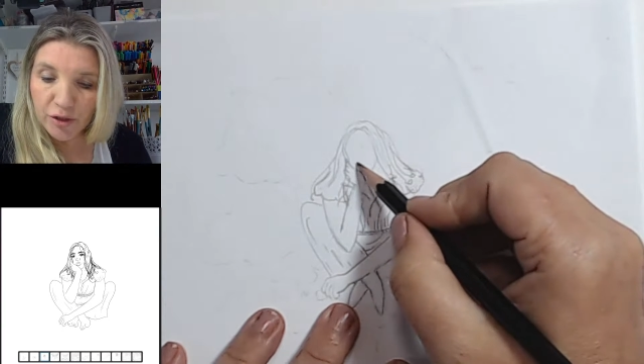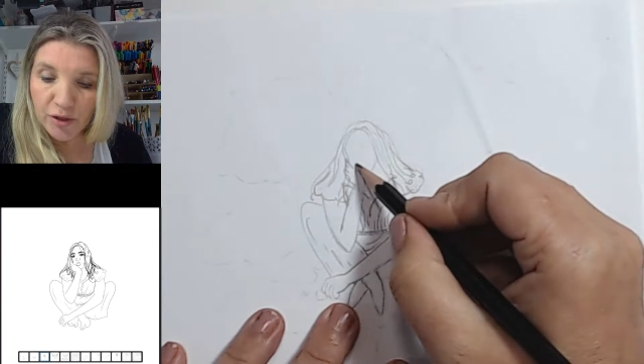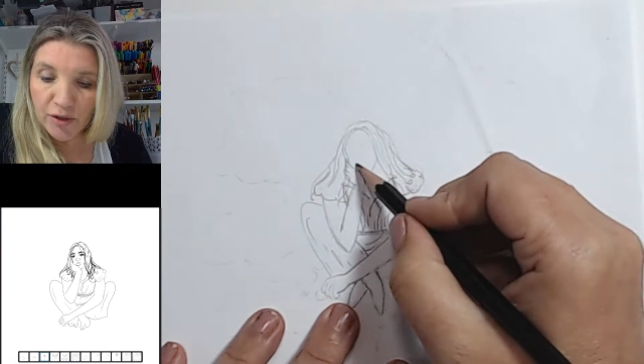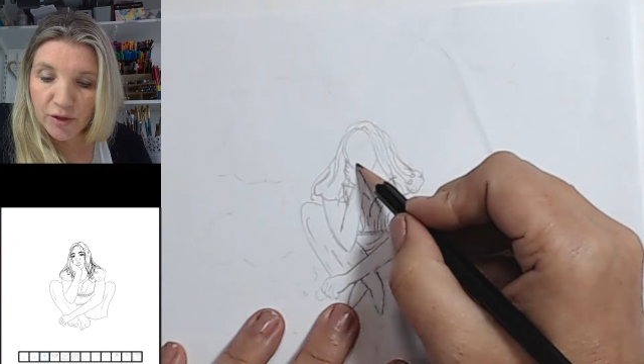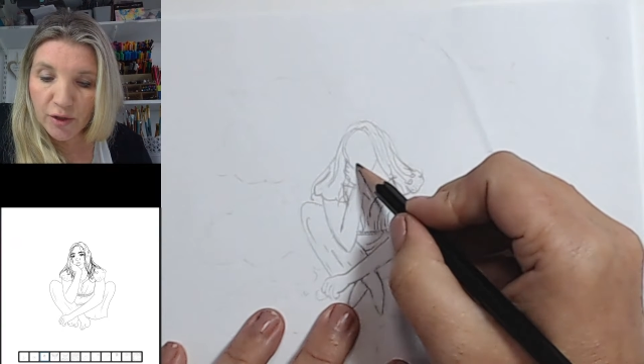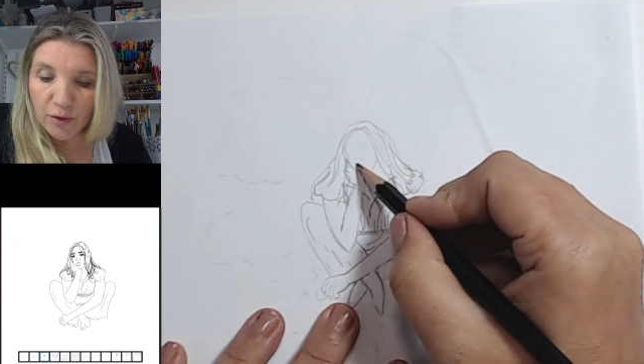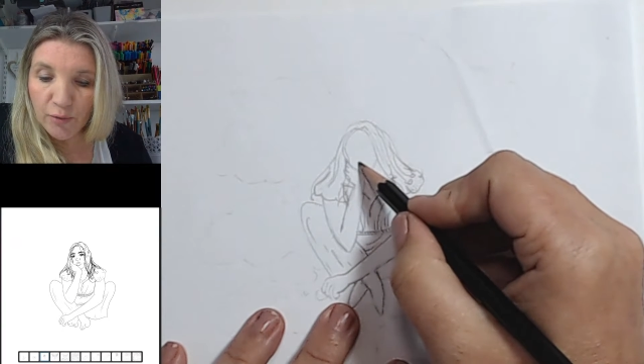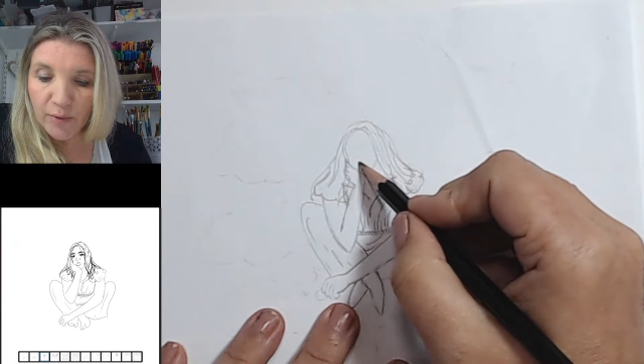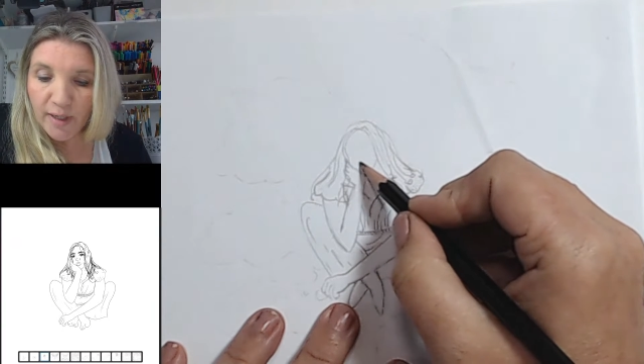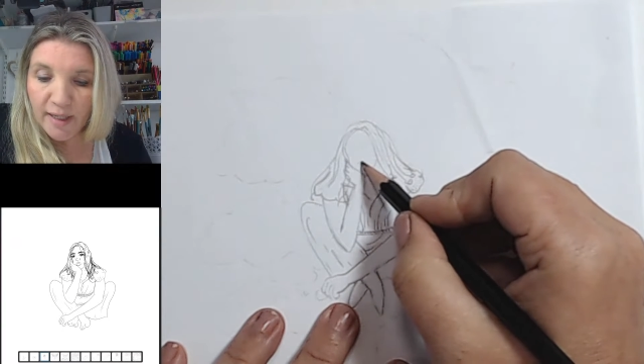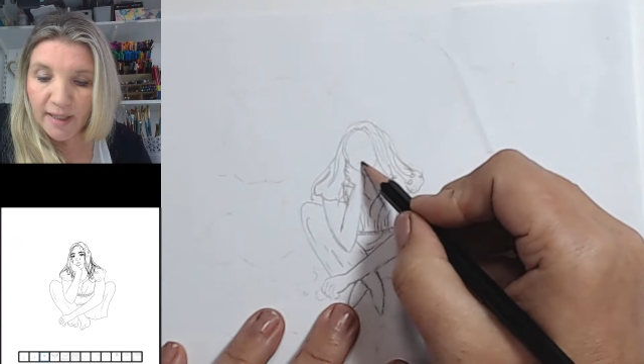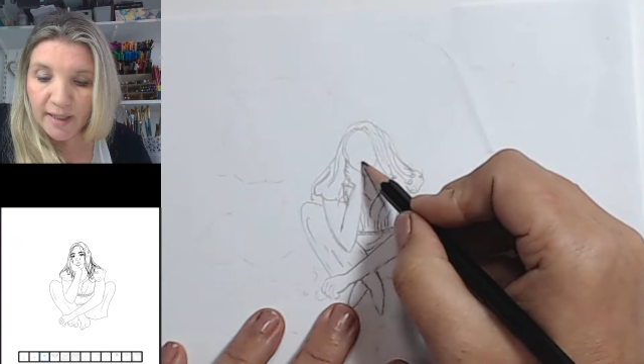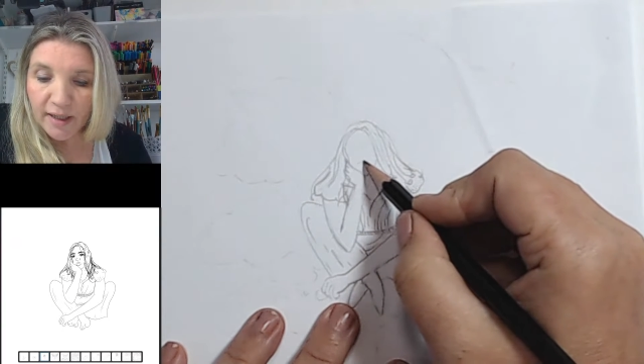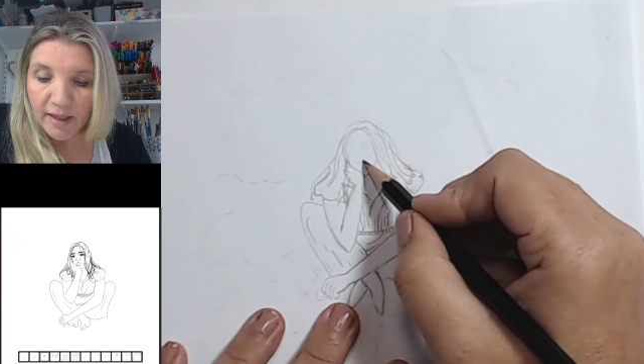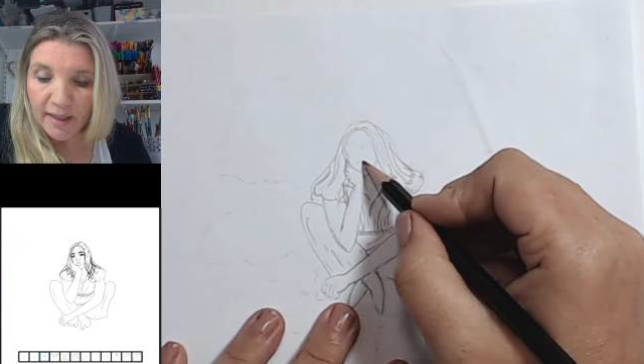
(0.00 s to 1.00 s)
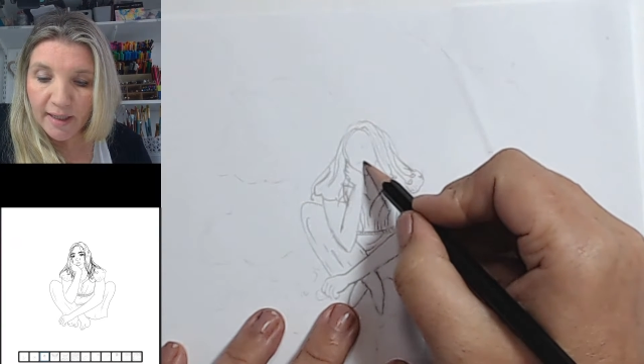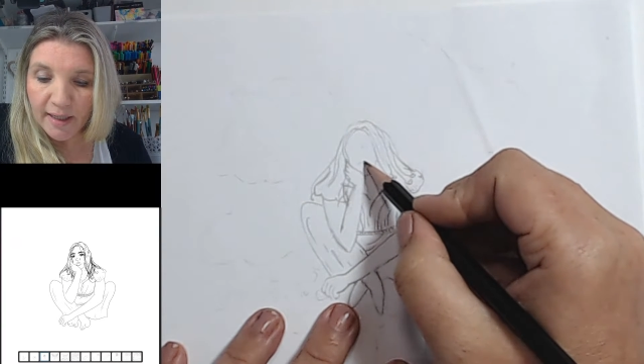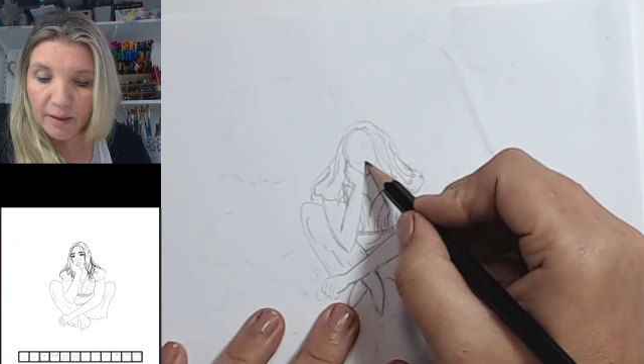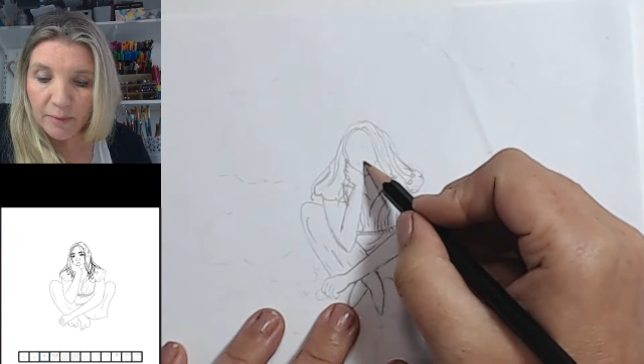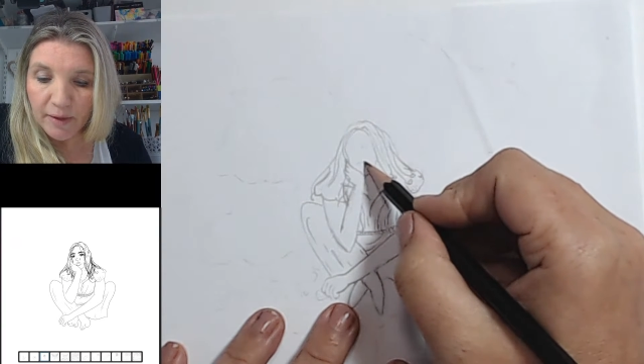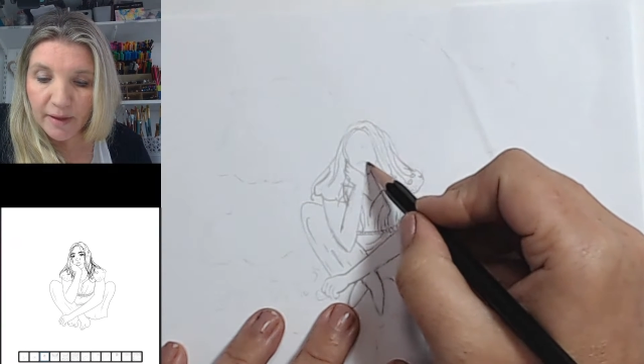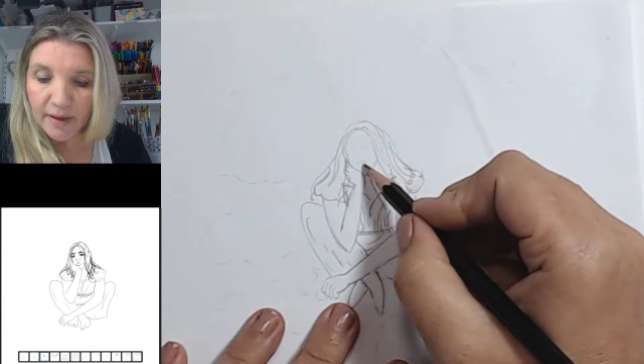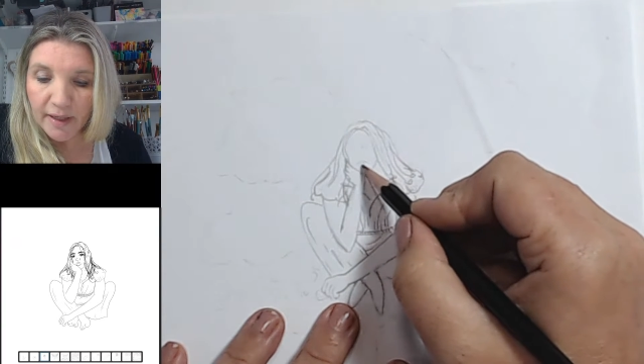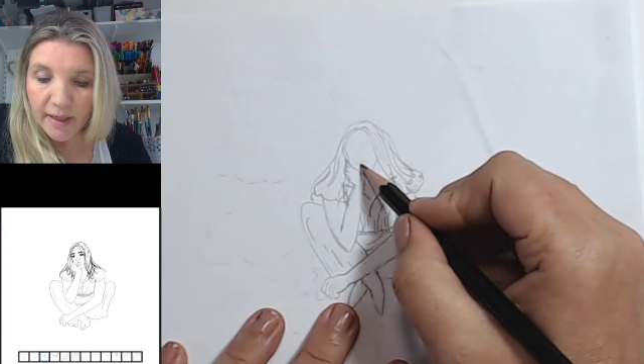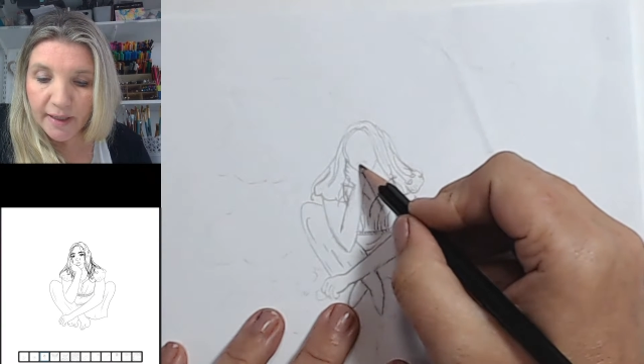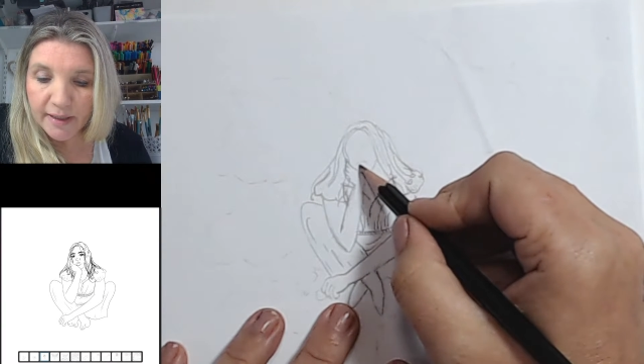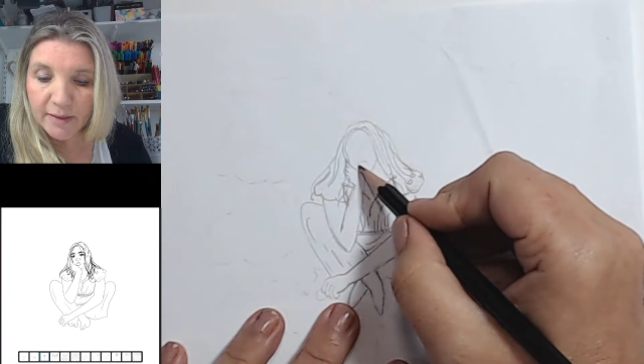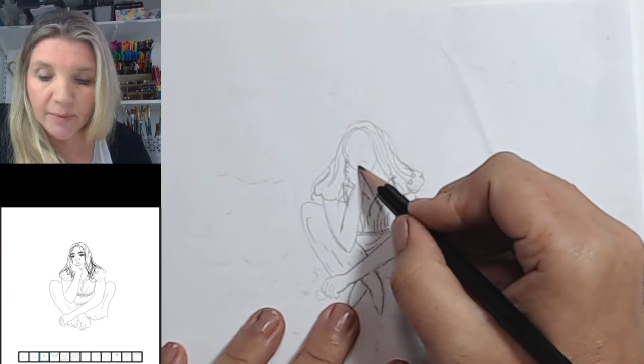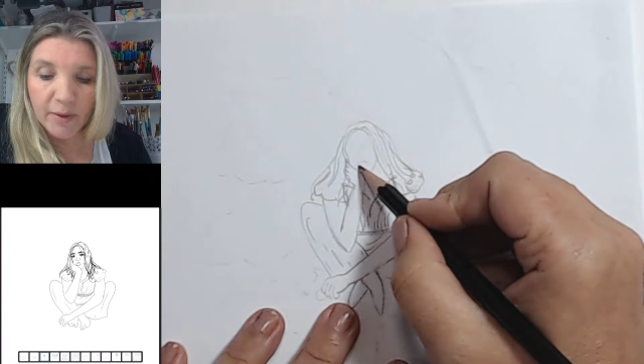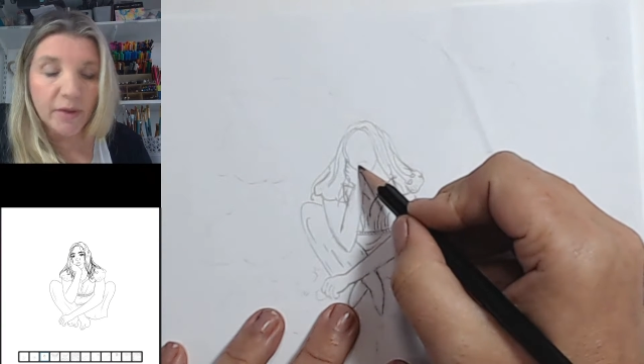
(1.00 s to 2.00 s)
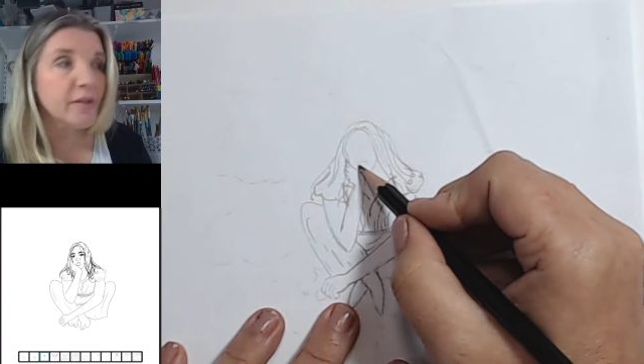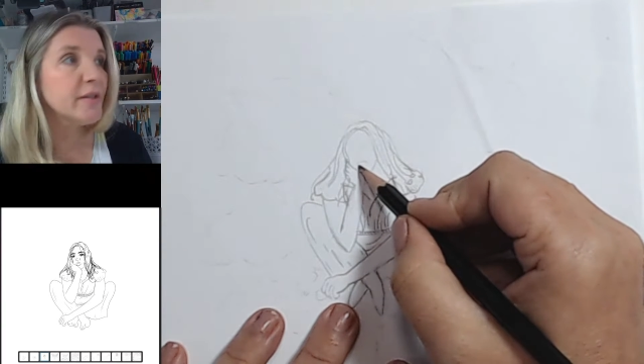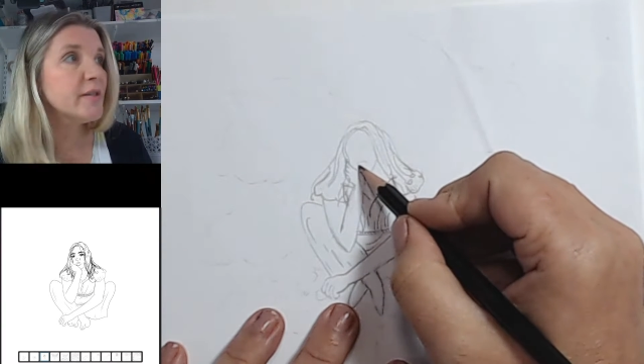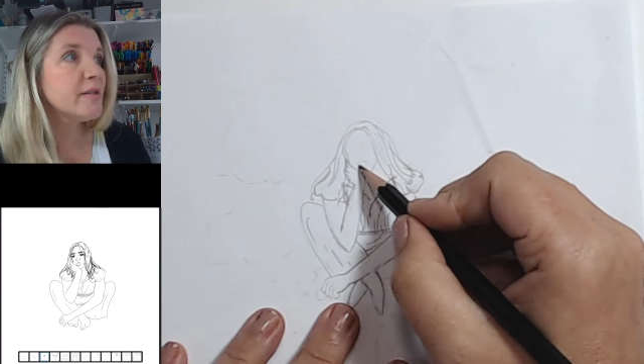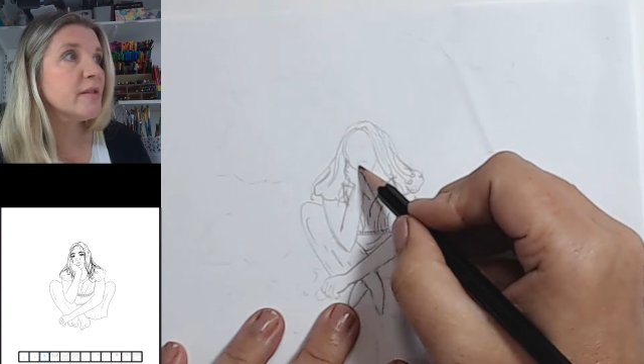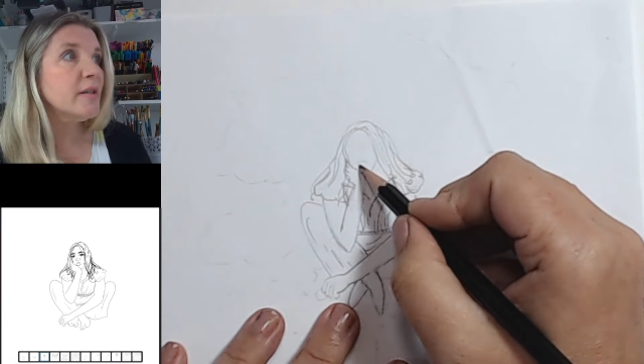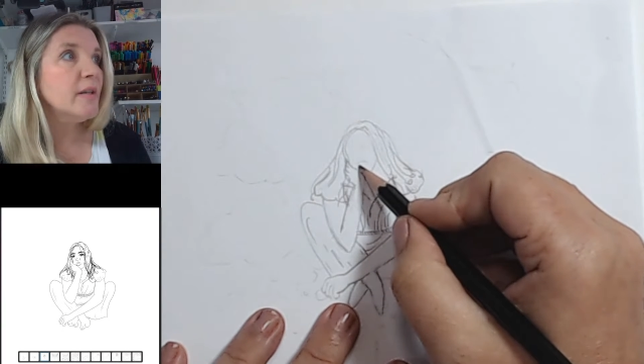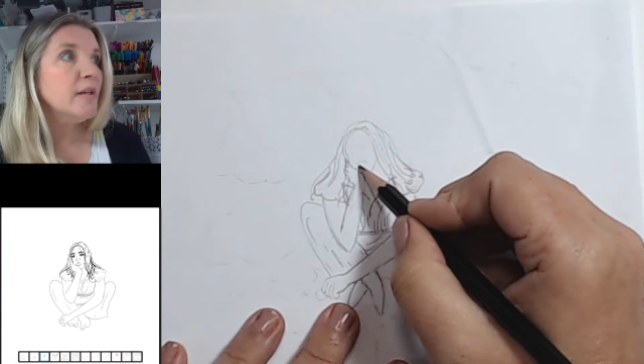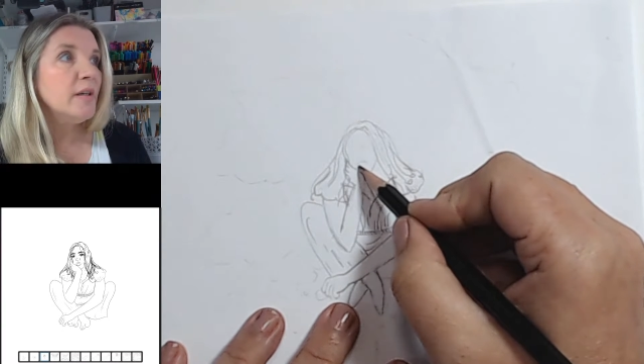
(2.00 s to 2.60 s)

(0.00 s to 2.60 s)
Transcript: Just go really lightly with these because